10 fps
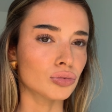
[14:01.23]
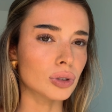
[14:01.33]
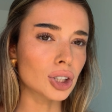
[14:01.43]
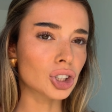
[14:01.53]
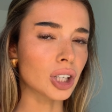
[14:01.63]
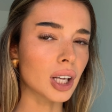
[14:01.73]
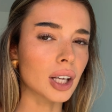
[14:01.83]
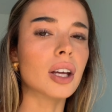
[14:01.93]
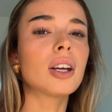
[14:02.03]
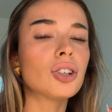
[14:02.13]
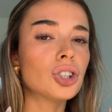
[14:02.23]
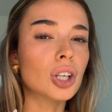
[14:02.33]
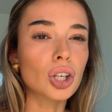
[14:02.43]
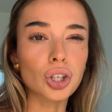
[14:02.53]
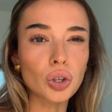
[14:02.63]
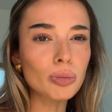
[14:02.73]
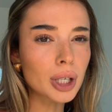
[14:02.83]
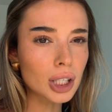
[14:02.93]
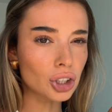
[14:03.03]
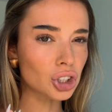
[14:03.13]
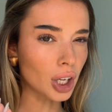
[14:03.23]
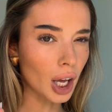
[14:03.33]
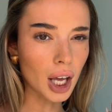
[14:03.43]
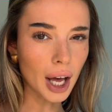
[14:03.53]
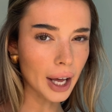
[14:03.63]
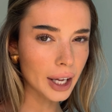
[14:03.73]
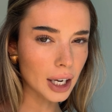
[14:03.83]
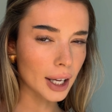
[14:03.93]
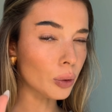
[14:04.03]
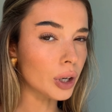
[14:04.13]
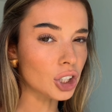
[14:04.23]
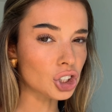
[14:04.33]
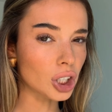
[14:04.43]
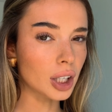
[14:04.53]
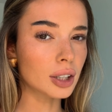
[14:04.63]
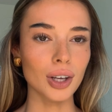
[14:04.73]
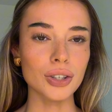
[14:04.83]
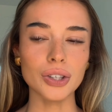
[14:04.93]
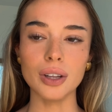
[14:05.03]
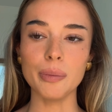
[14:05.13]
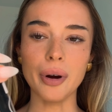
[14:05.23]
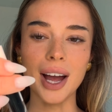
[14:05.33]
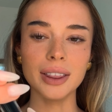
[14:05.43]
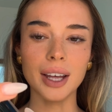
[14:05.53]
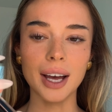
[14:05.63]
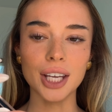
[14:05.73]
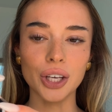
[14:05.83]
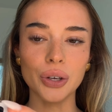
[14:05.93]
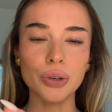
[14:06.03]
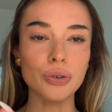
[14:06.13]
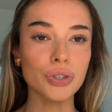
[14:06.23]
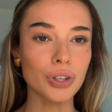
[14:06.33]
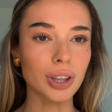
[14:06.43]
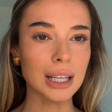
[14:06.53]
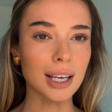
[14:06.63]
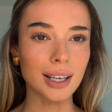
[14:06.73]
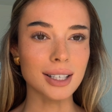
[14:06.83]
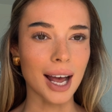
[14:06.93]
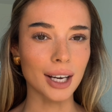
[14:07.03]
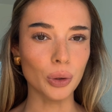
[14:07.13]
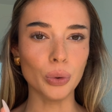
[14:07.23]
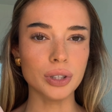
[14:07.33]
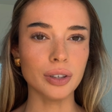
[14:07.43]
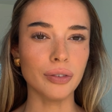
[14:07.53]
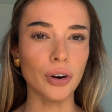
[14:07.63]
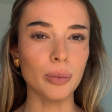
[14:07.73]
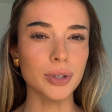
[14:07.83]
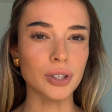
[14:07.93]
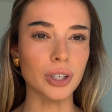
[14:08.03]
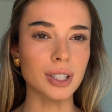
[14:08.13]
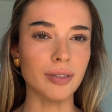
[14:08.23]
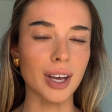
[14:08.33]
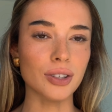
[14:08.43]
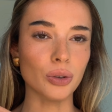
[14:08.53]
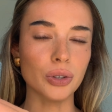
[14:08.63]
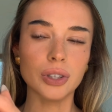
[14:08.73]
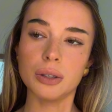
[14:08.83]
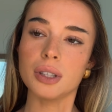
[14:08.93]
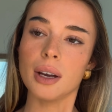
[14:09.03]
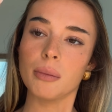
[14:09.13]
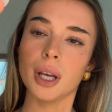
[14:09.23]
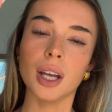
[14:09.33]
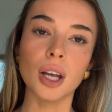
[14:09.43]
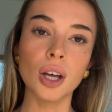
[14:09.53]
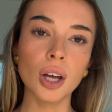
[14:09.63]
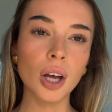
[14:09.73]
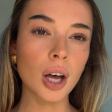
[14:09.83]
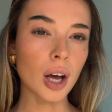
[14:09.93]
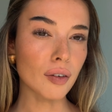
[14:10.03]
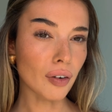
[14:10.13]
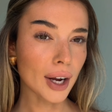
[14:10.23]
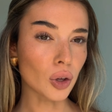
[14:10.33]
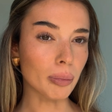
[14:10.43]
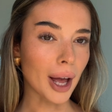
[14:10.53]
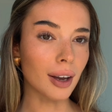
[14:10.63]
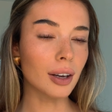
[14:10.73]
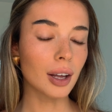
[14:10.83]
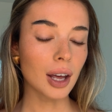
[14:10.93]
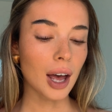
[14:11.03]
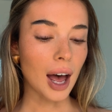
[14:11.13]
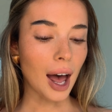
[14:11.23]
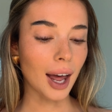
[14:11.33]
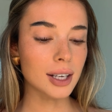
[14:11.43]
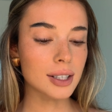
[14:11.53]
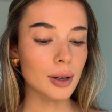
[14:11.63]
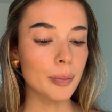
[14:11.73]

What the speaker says: is she a human? Is she AI? Like, what is she? So the brand that I use the tanning water from, Salty Face, also sent me a freckle pen, and